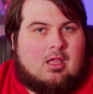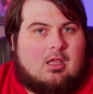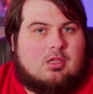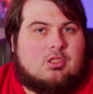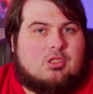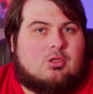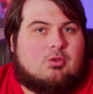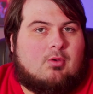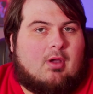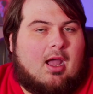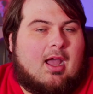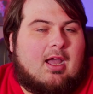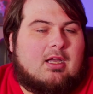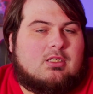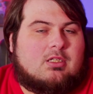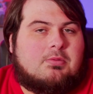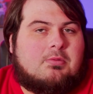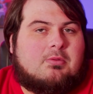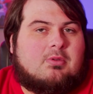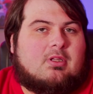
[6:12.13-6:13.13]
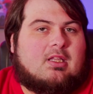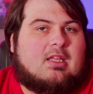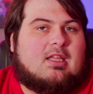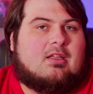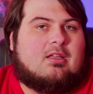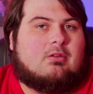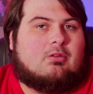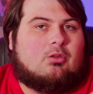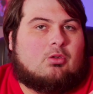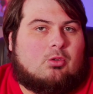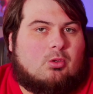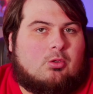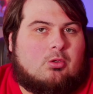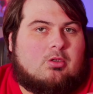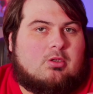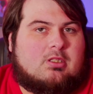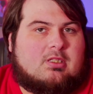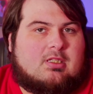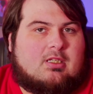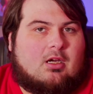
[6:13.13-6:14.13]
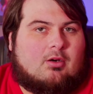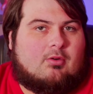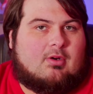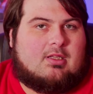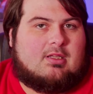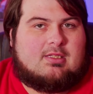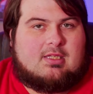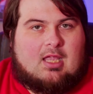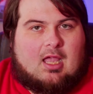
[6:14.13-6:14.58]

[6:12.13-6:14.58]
to actually lure Sauron's